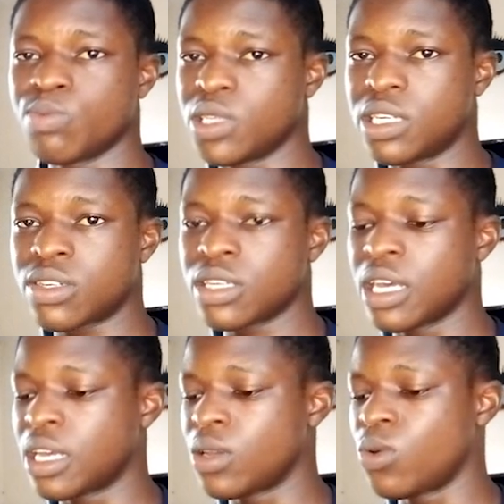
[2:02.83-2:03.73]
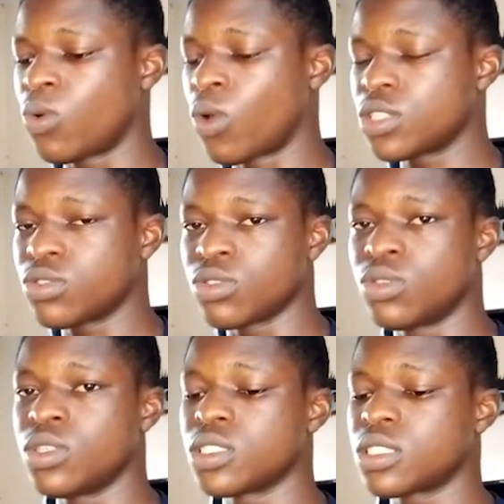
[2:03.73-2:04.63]
be what you should
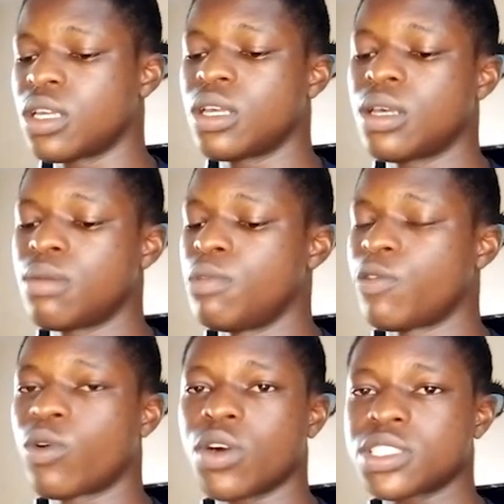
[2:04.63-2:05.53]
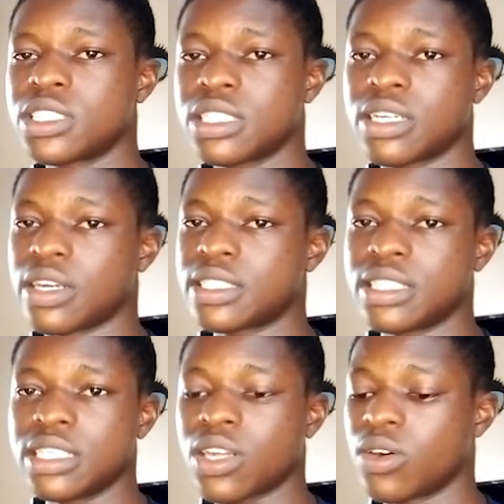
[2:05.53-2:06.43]
do is be focusing
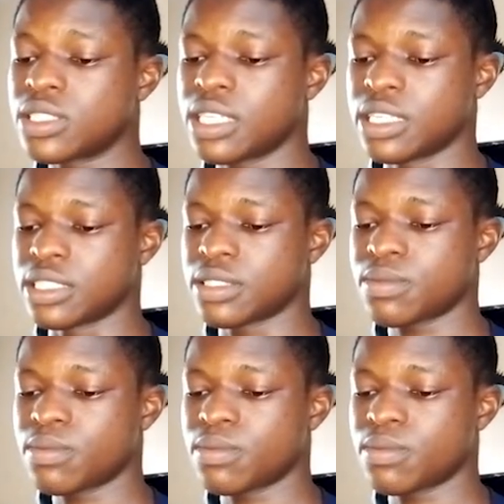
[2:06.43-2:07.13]
creating content.